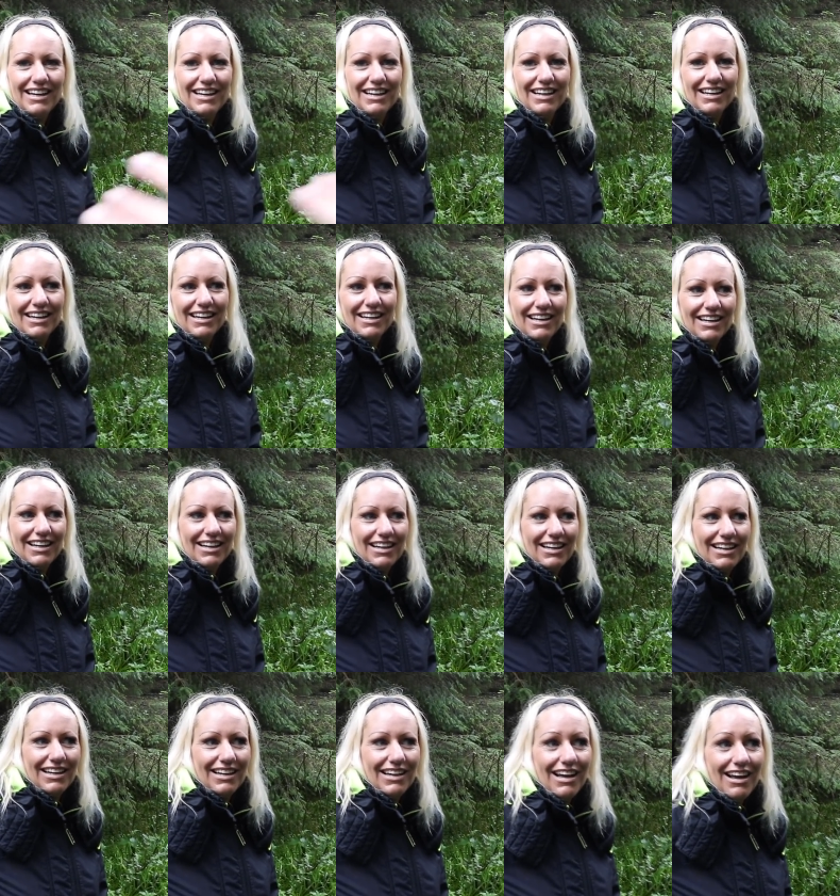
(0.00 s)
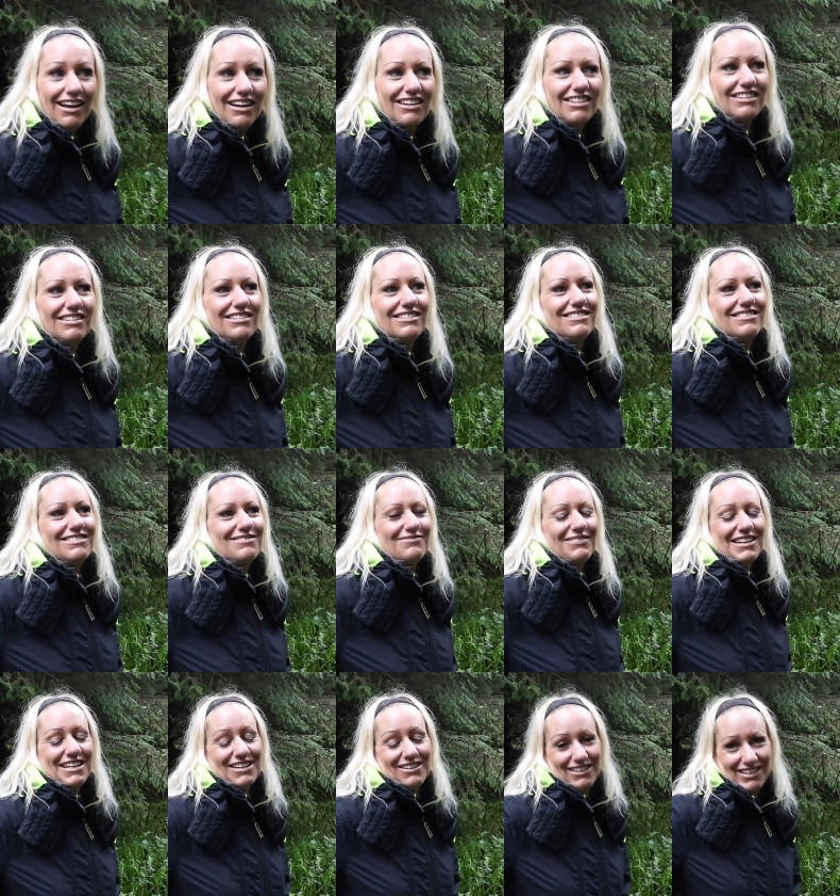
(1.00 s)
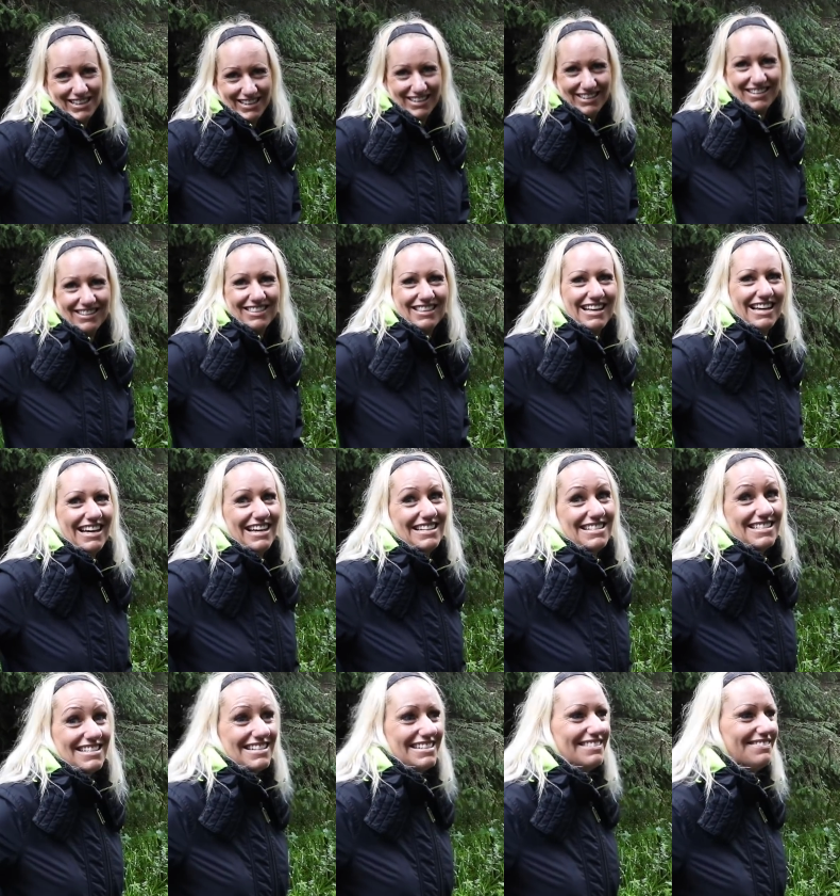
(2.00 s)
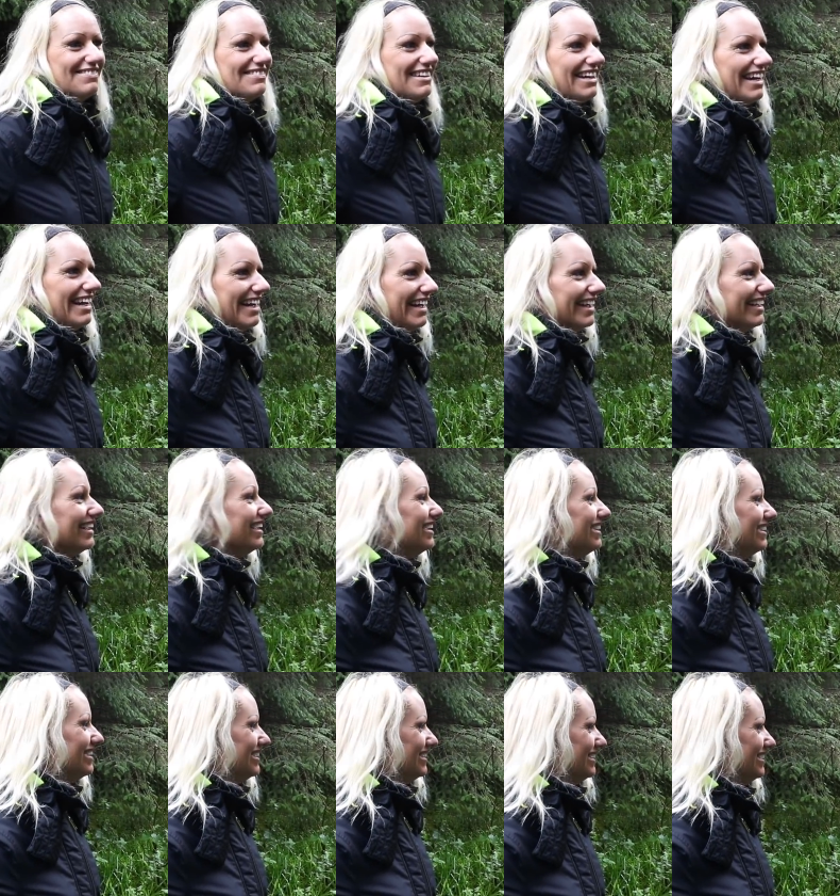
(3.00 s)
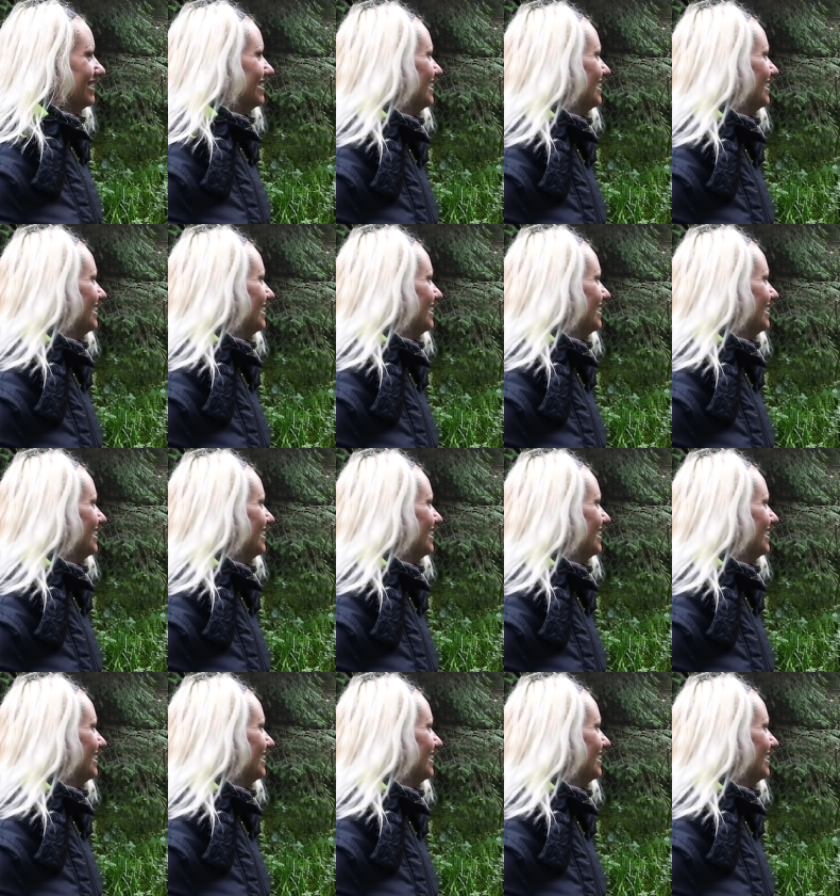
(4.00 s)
heaving. Absolutely. Oh, we got it good heaving. then, didn't we? We did get it